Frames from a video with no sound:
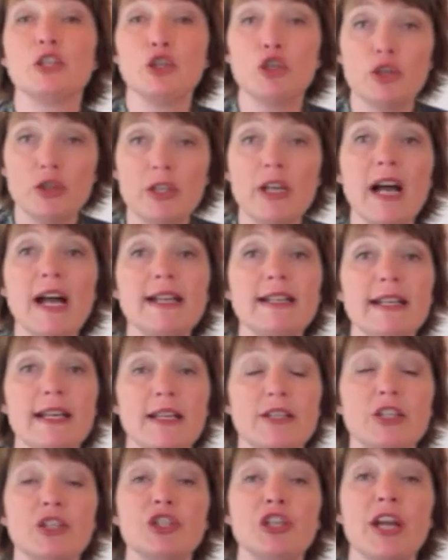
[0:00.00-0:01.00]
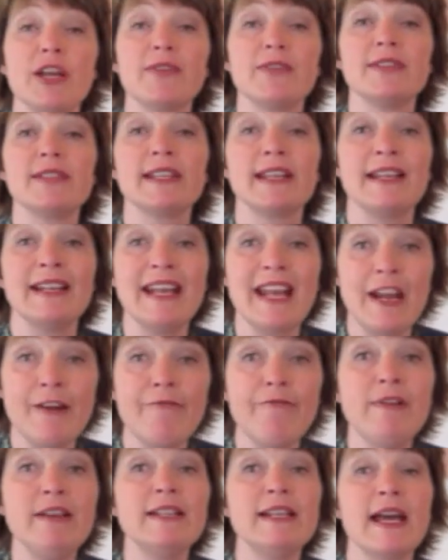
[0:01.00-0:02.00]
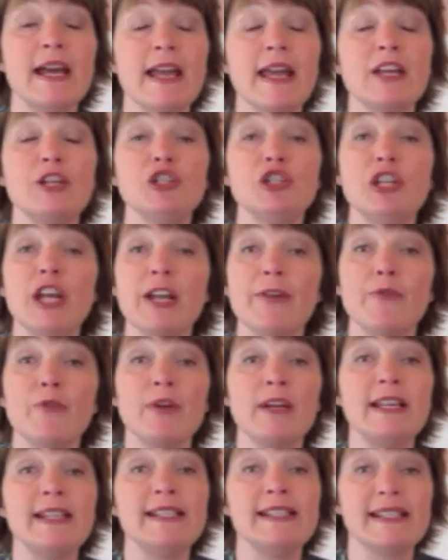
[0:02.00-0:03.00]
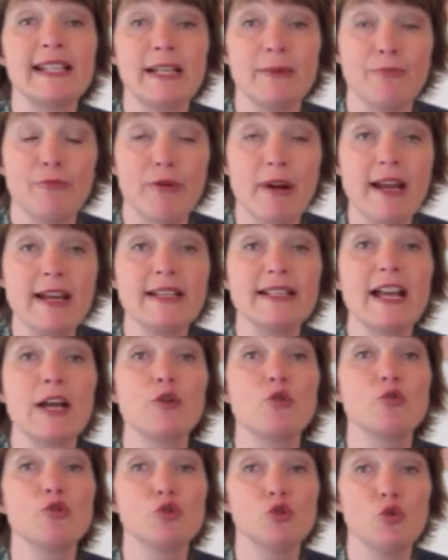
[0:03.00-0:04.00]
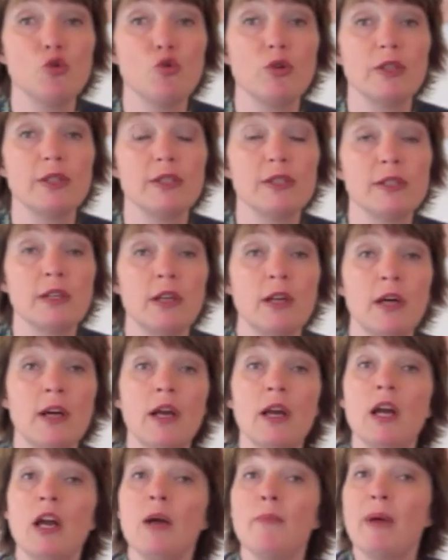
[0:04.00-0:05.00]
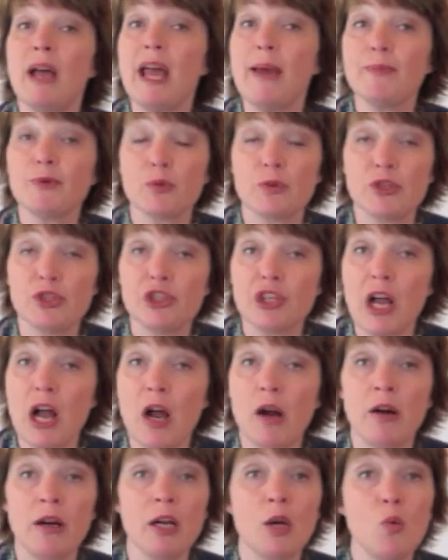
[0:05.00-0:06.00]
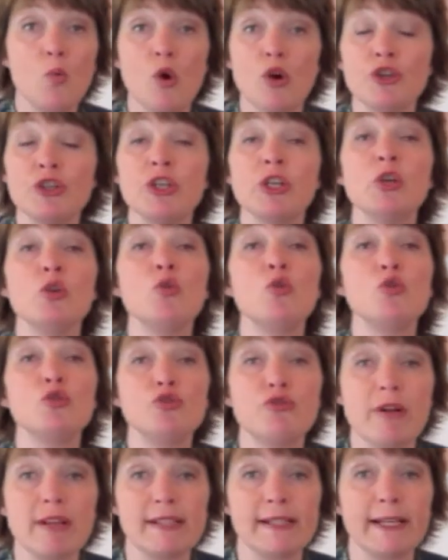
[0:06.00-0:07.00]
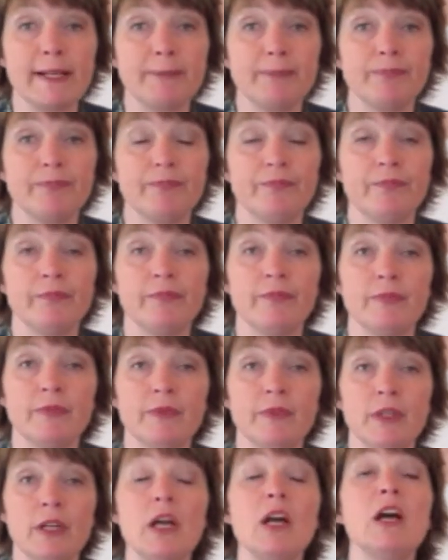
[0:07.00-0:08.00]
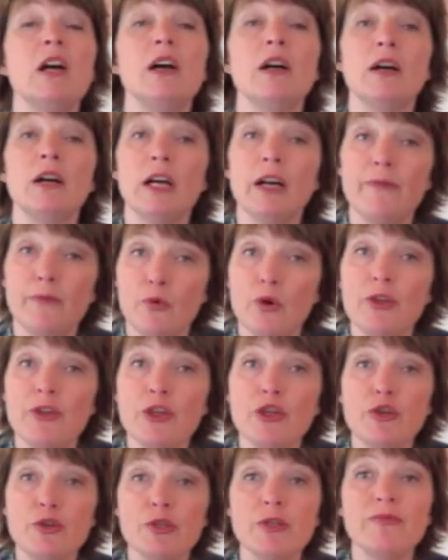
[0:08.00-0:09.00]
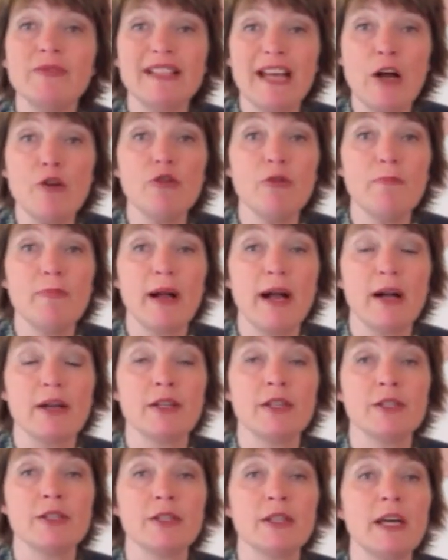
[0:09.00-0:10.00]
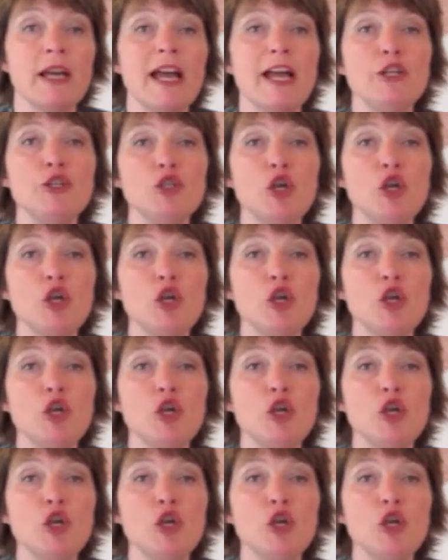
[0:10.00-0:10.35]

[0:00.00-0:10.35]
a good idea to check the skin every day and check for any skin breakdown or soreness, perhaps when showering, washing or dressing. Avoid the use of talcum powders and